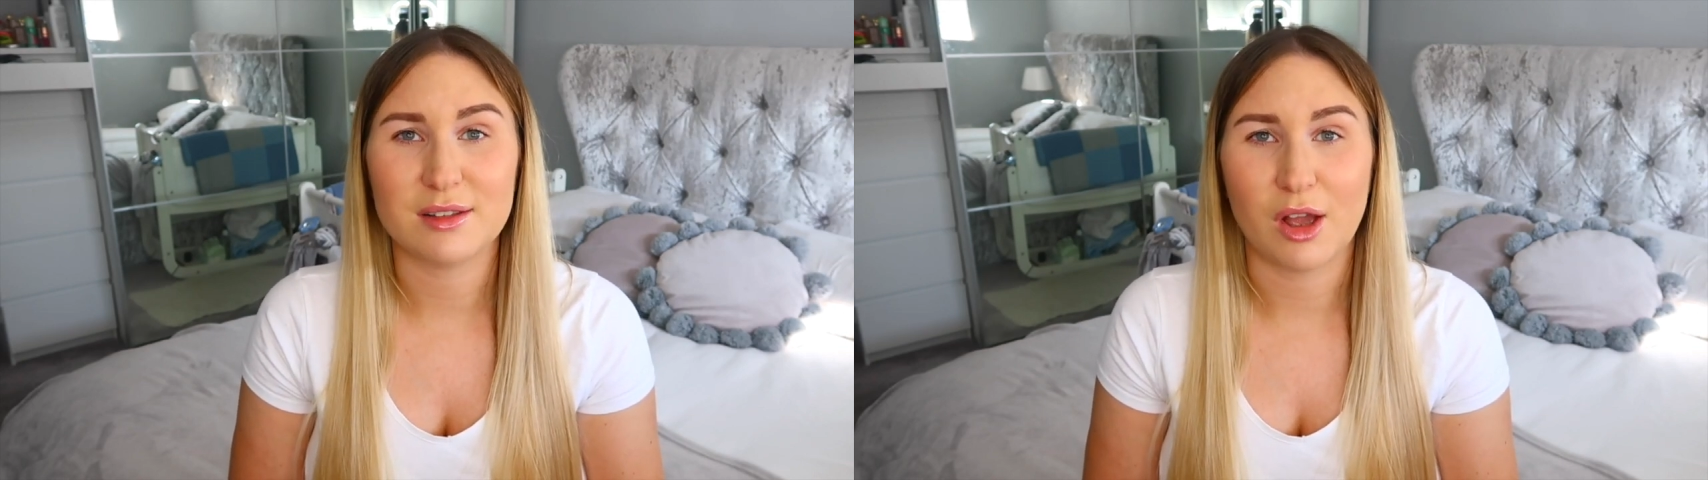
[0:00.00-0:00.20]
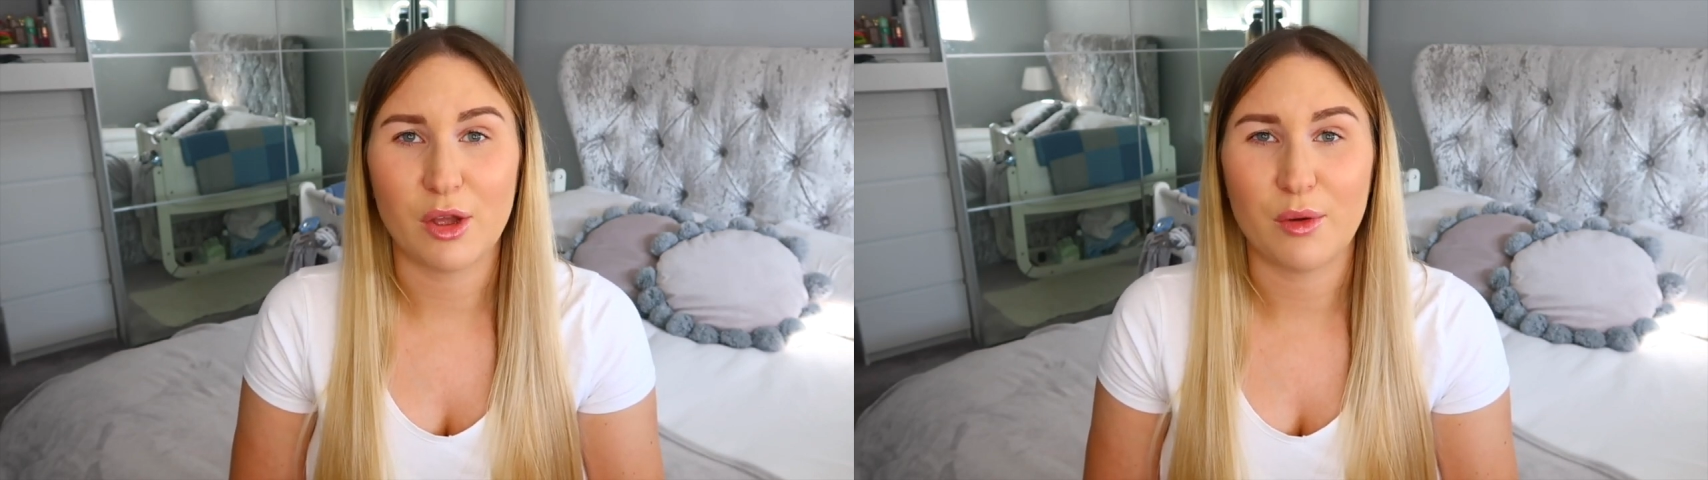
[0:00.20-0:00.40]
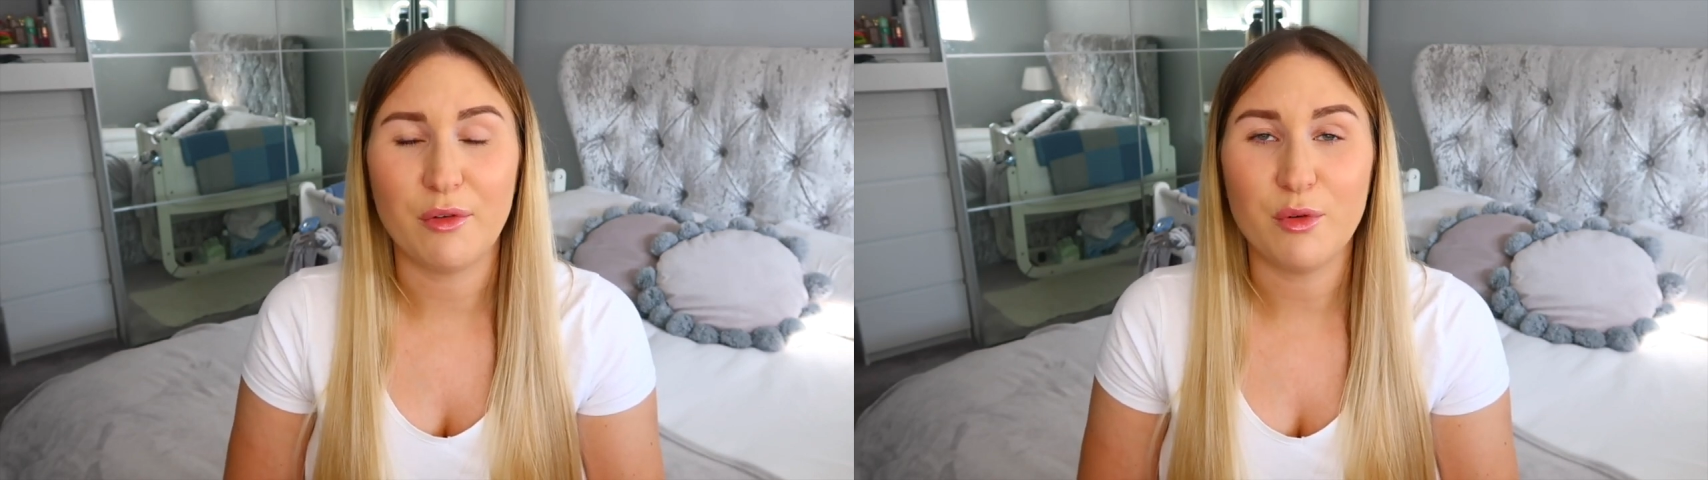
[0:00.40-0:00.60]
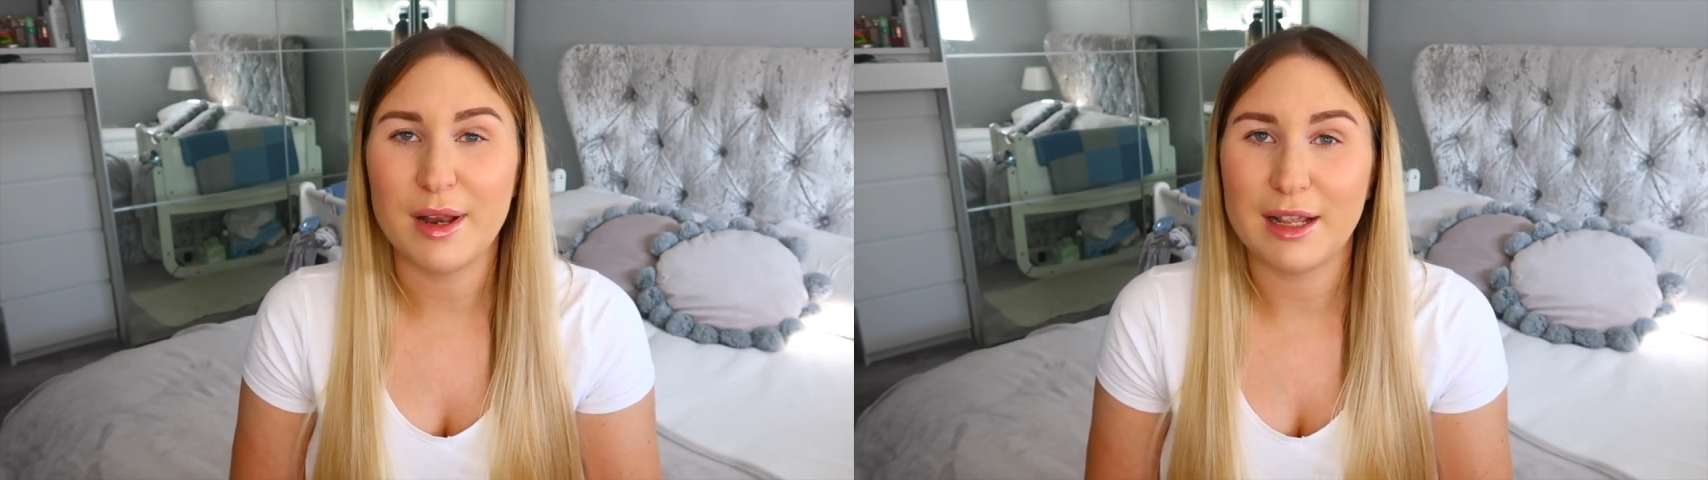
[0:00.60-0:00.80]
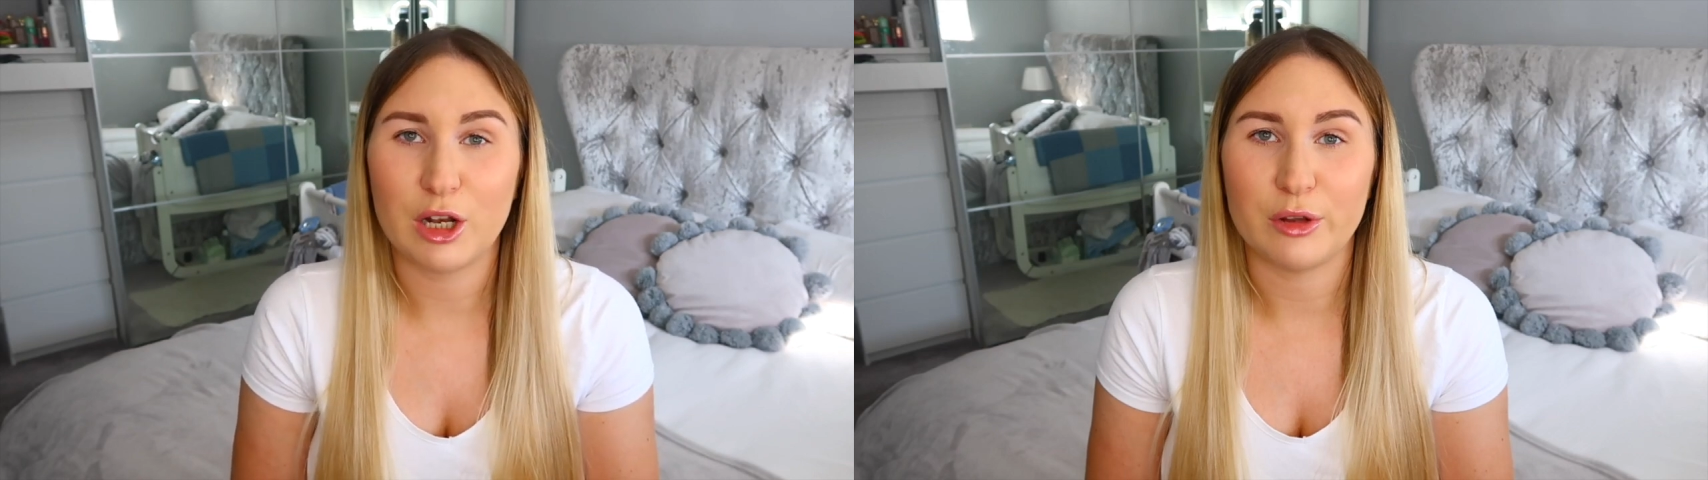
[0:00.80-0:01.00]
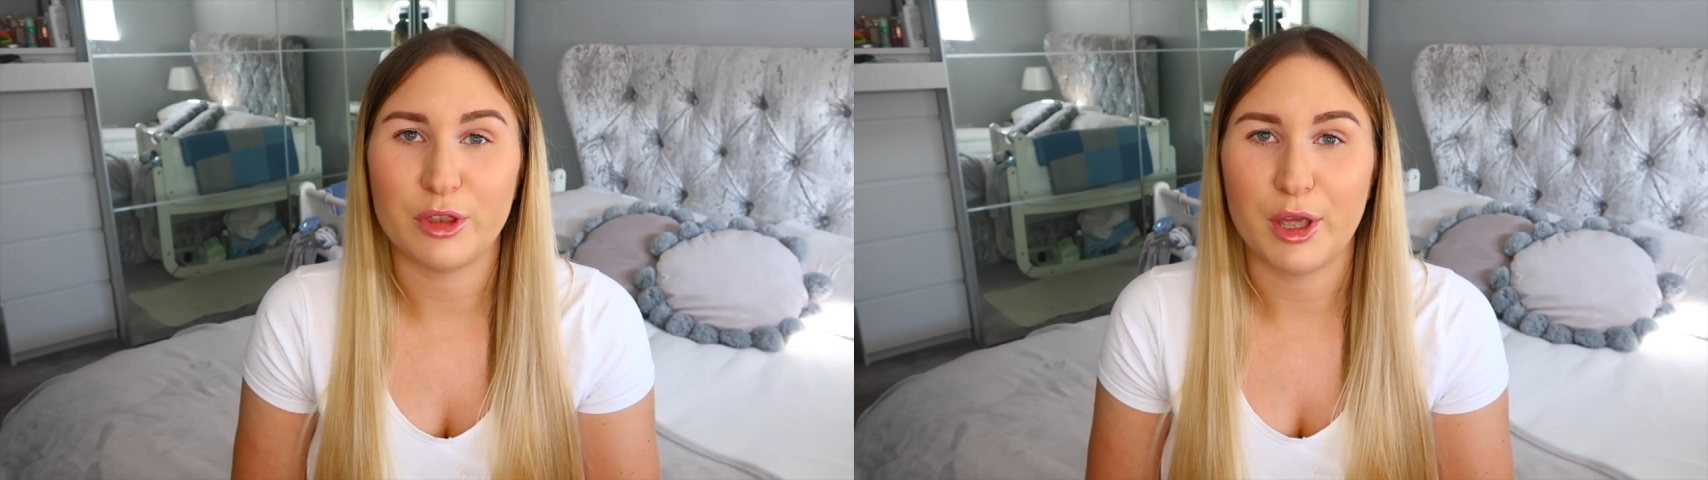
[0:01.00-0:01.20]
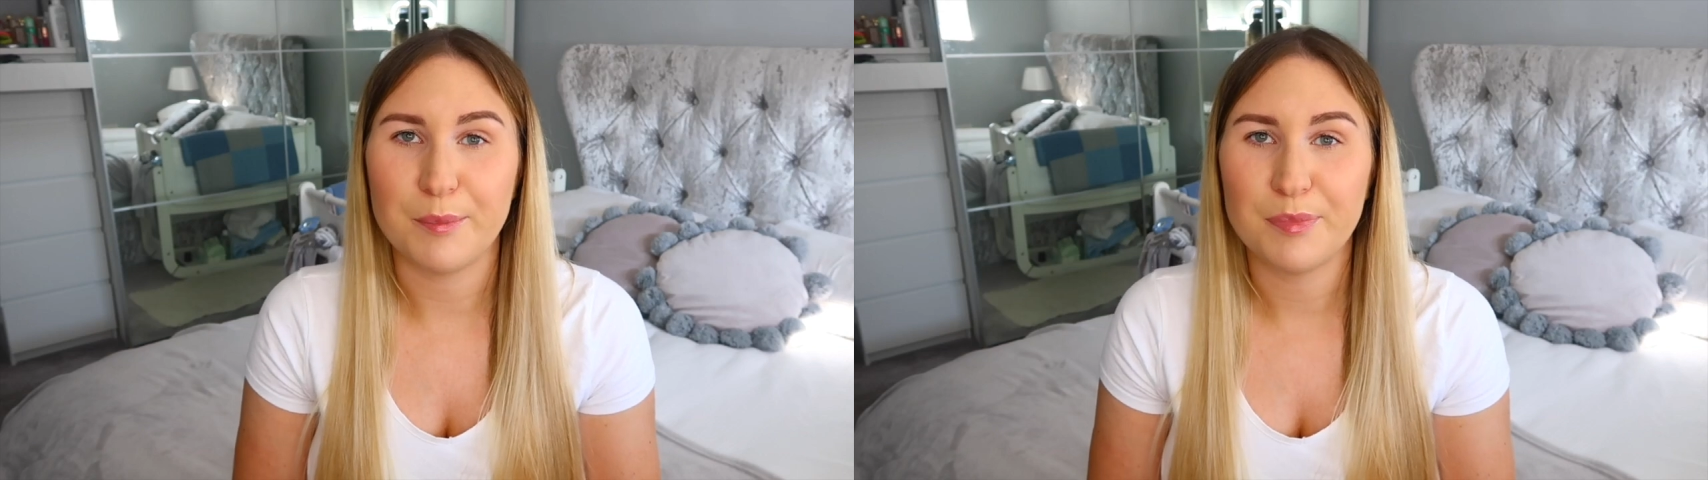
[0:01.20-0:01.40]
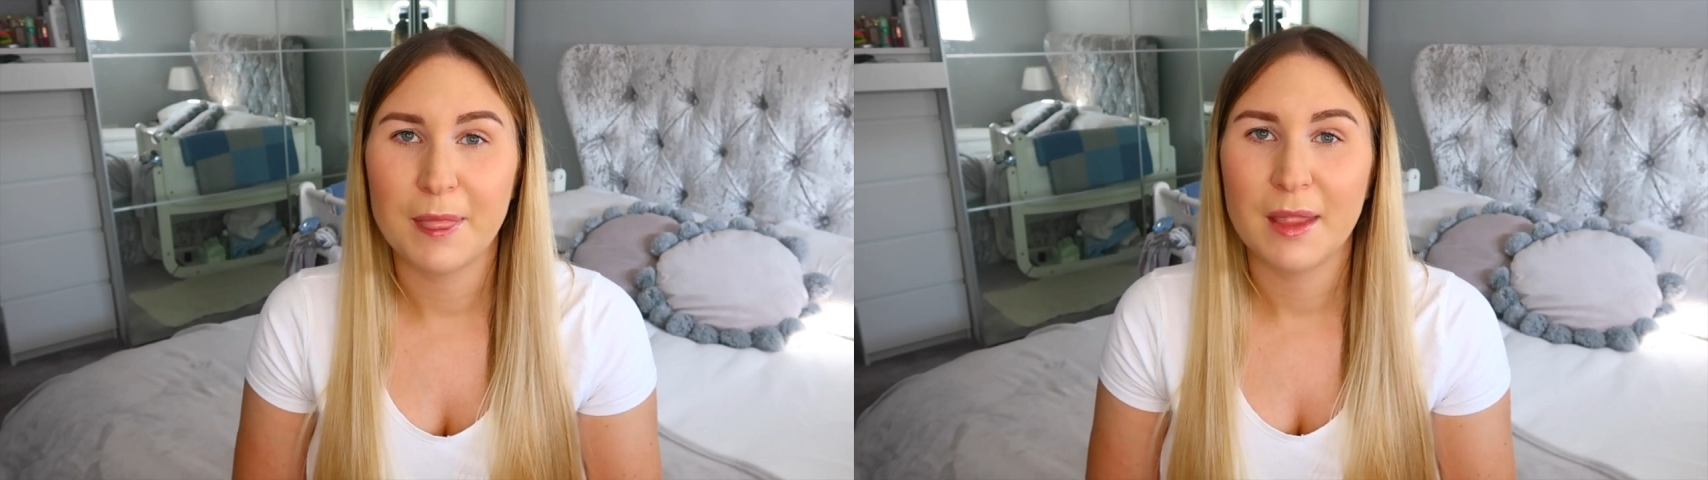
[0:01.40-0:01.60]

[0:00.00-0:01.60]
so I thought I'd include them.